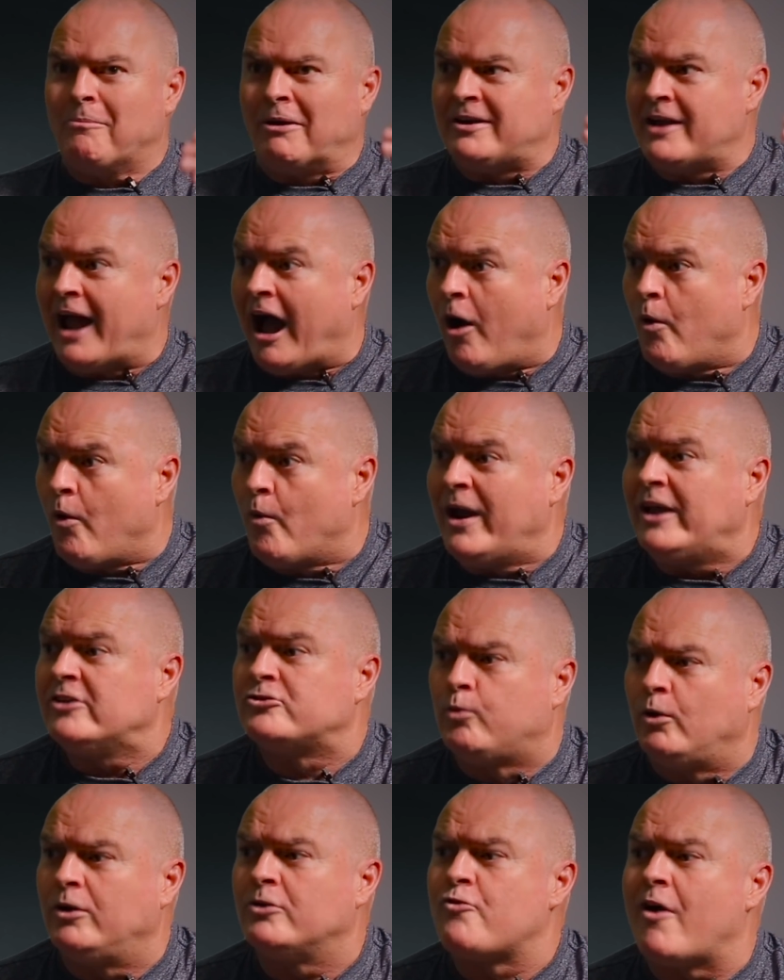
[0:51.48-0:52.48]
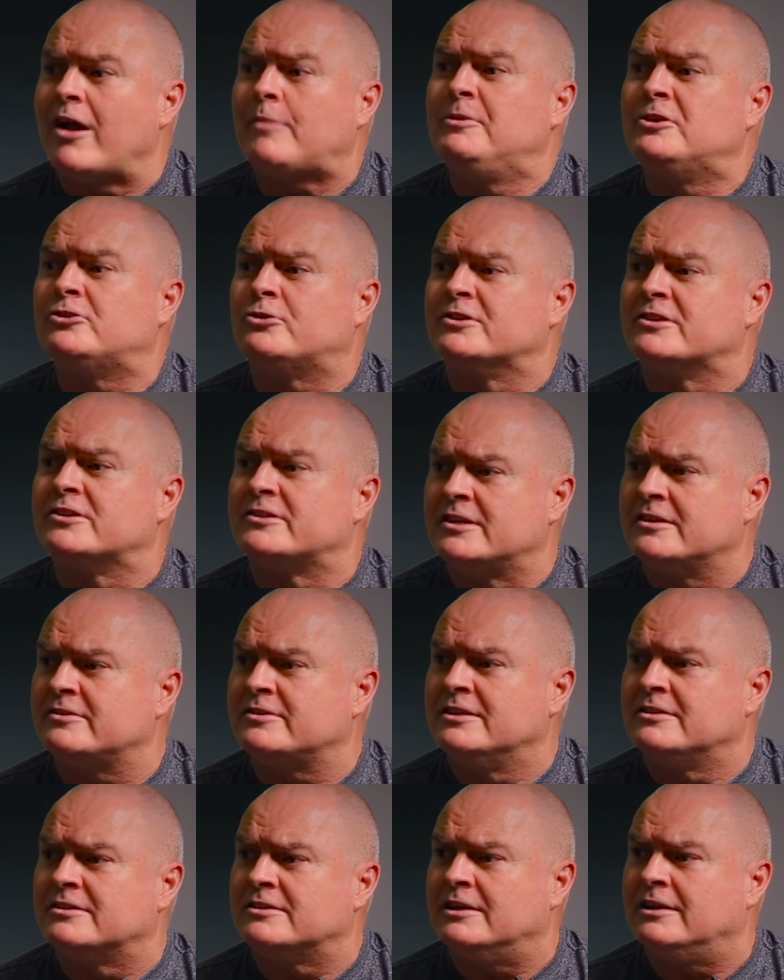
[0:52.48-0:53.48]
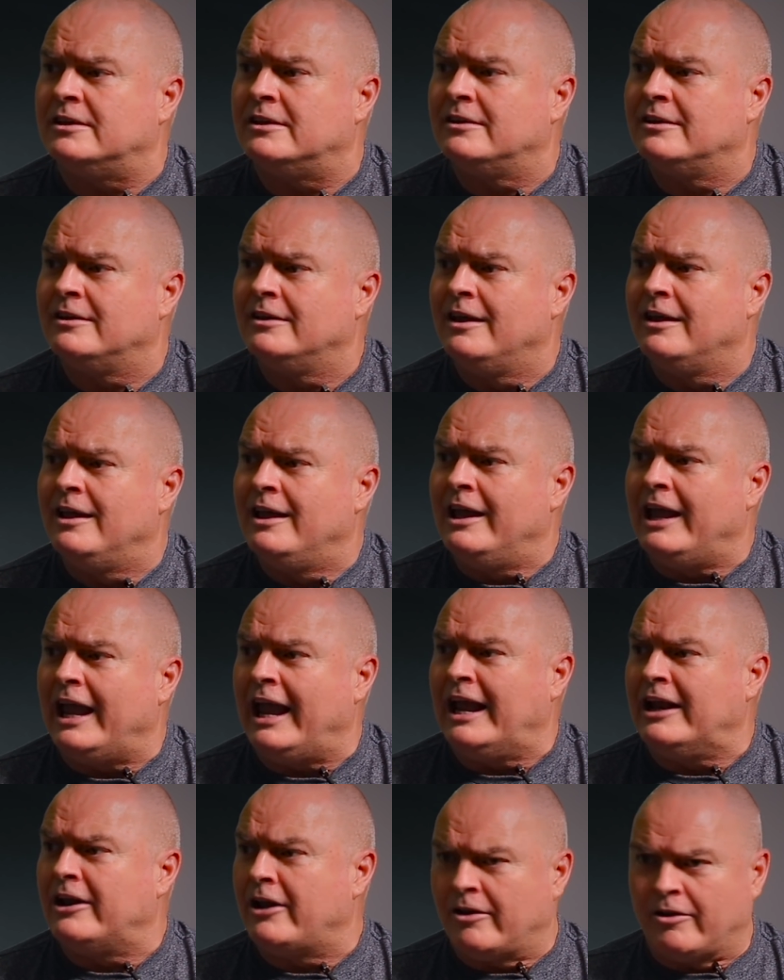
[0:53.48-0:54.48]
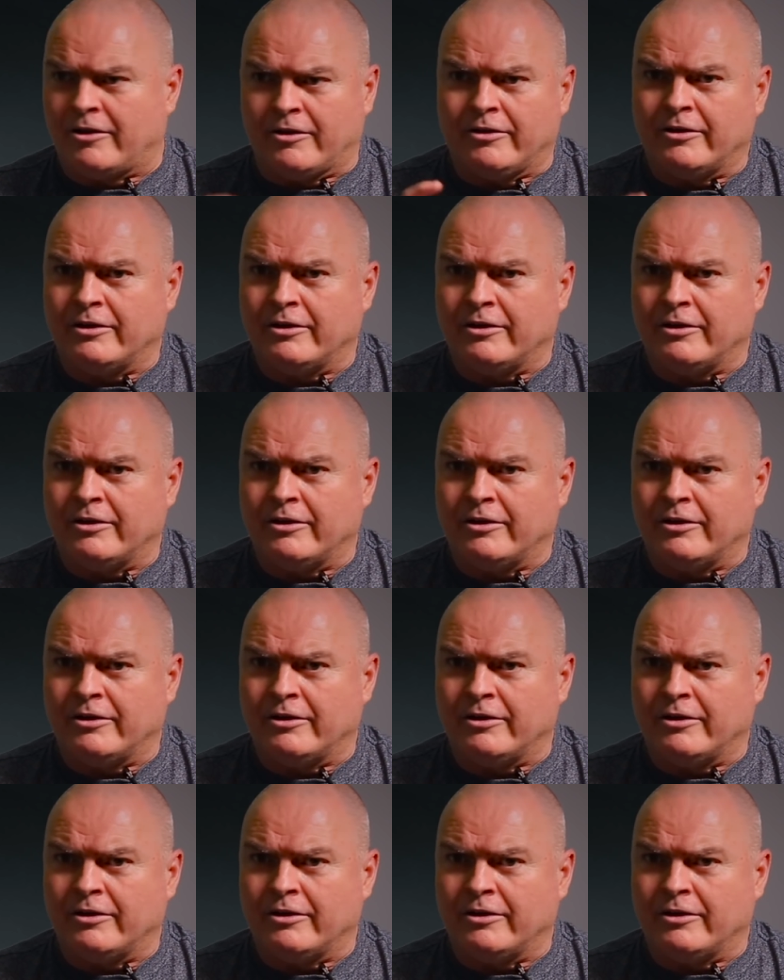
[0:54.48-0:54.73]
But now where's World Rugby's consistency in